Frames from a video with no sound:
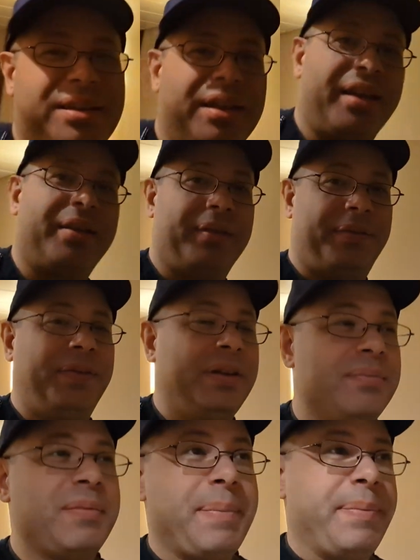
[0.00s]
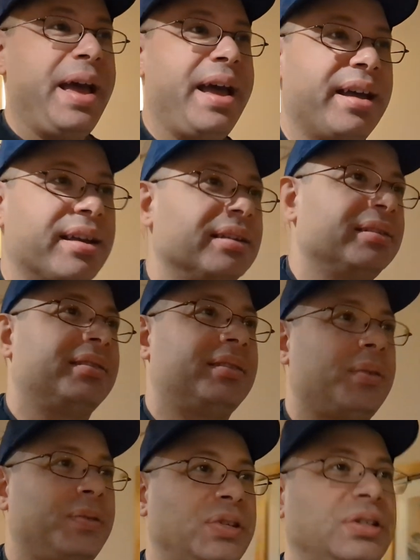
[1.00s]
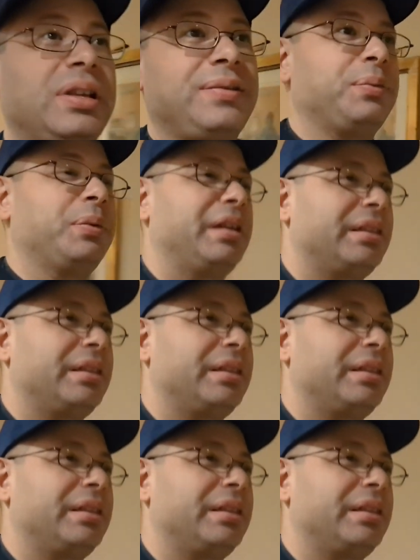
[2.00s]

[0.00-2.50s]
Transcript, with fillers: I, I could fit in my bag. It's so stuffed with